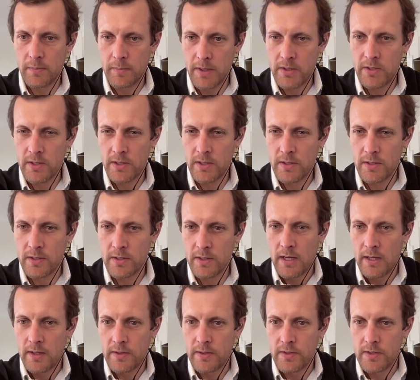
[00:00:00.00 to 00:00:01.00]
emissions.
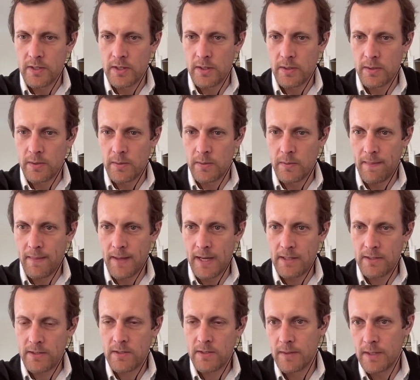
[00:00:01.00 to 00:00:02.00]
And so
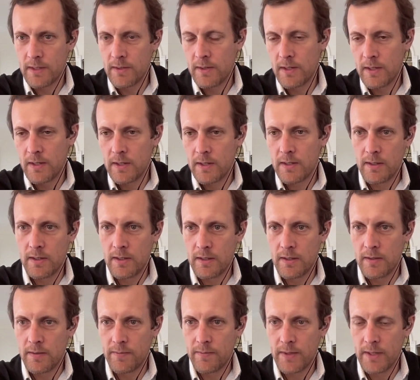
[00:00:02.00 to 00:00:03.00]
that's, I think,
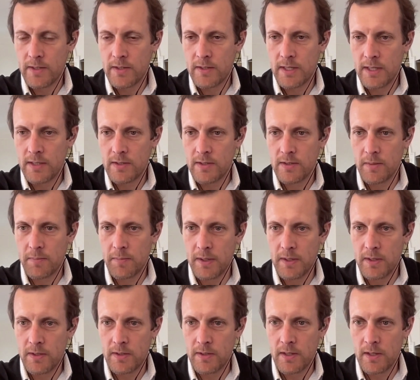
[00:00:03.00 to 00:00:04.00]
that's
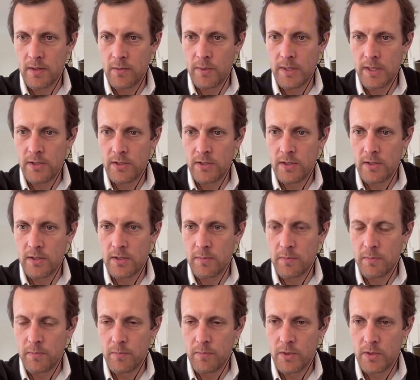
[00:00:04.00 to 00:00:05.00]
something that we should
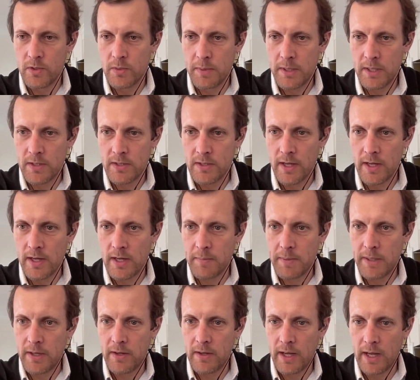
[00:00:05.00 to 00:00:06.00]
be excited
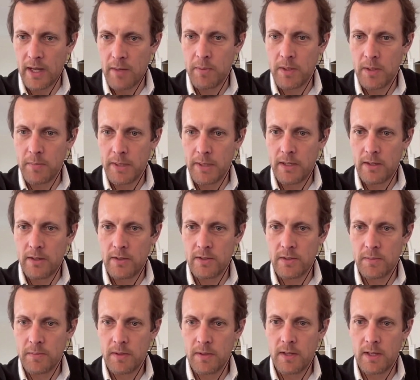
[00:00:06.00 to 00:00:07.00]
about, happy about,
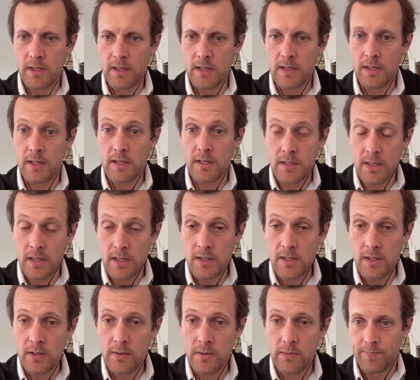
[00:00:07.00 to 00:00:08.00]
something that can
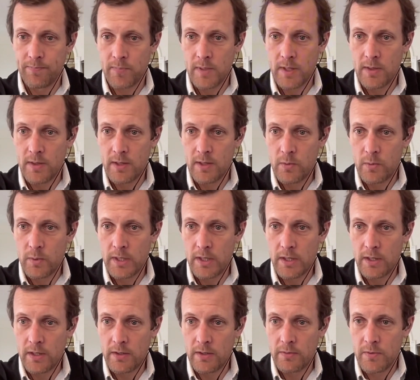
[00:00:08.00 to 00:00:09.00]
continue. I think we
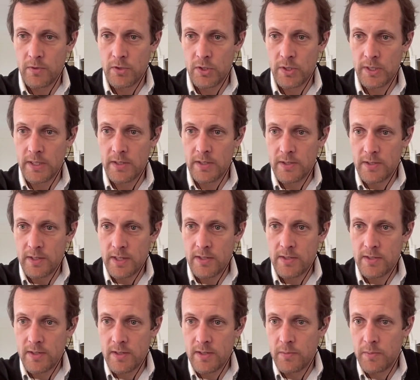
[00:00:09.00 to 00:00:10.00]
all should
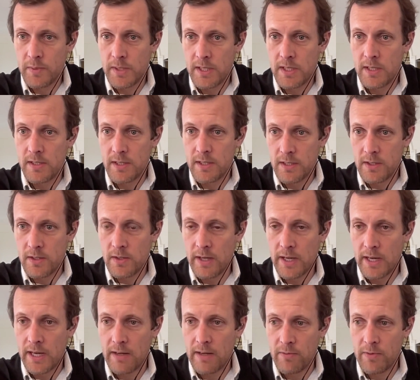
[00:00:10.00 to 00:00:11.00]
insist that we continue to
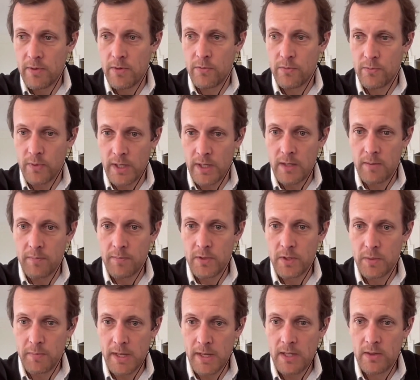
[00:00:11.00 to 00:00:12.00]
have the freedom
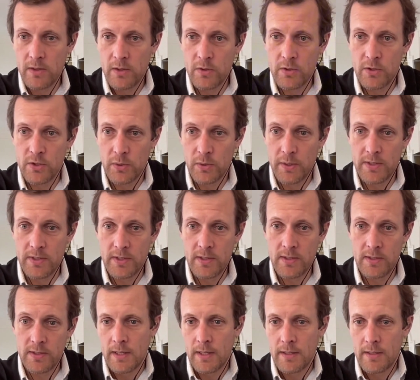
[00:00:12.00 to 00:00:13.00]
to make those
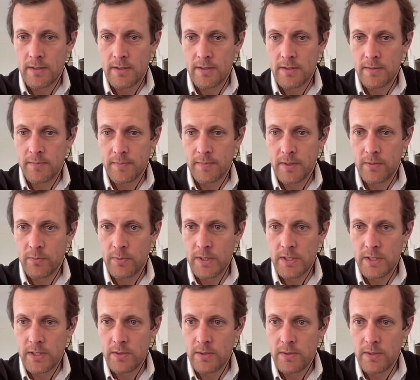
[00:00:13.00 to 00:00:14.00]
choices. And if we
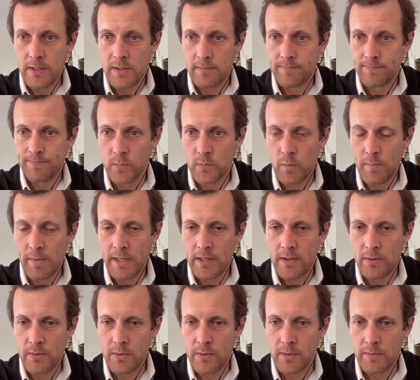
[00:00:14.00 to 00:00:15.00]
do, then we'll make
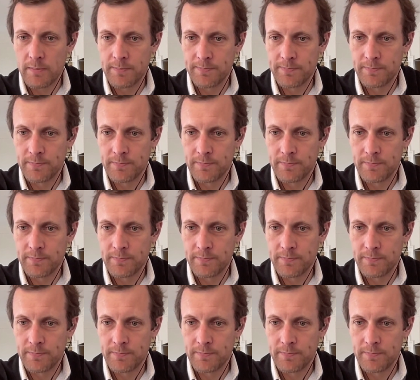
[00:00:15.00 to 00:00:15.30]
it through.